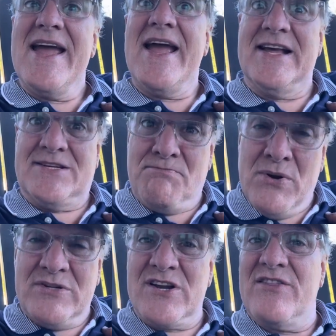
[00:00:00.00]
It's
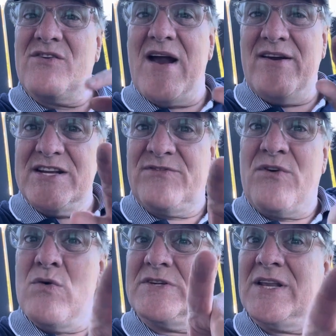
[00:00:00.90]
boots on the ground. It's
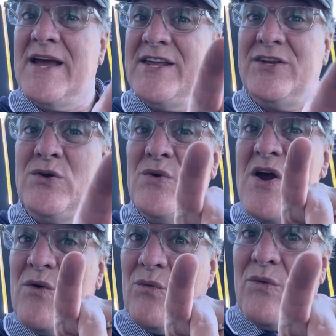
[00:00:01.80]
folks like you
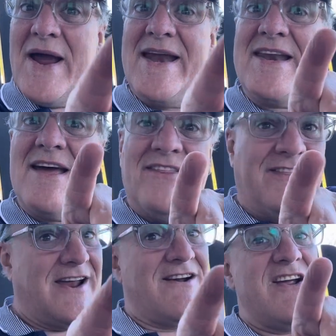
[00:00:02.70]
right
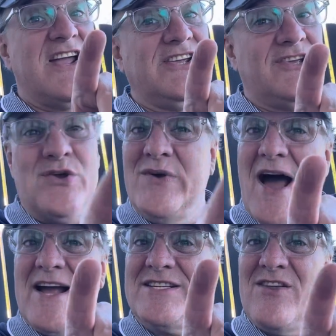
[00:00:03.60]
there. You
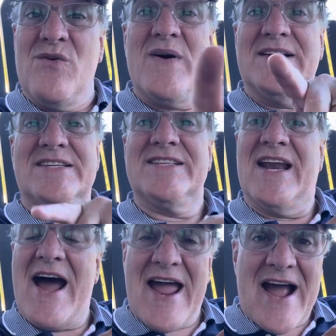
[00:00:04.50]
guys are the ones that
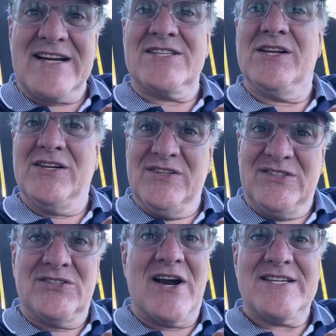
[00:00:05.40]
I actually
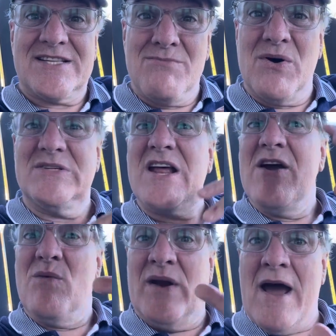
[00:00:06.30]
trust the most.
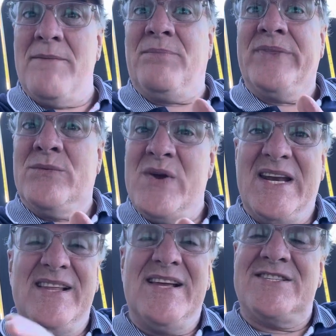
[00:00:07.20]
When I'm
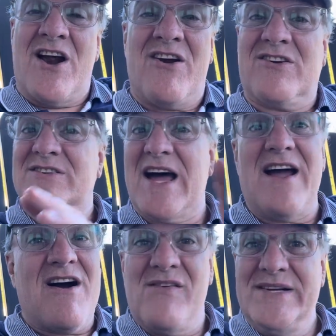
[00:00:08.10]
reading these articles, I
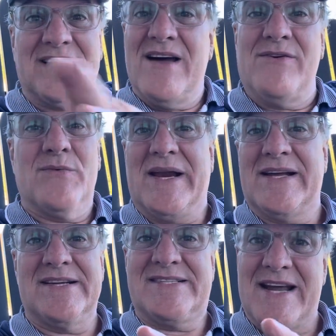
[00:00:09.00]
always love it when I
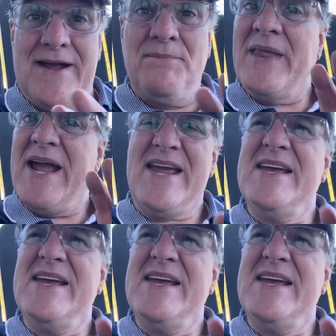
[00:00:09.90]
could say, hey,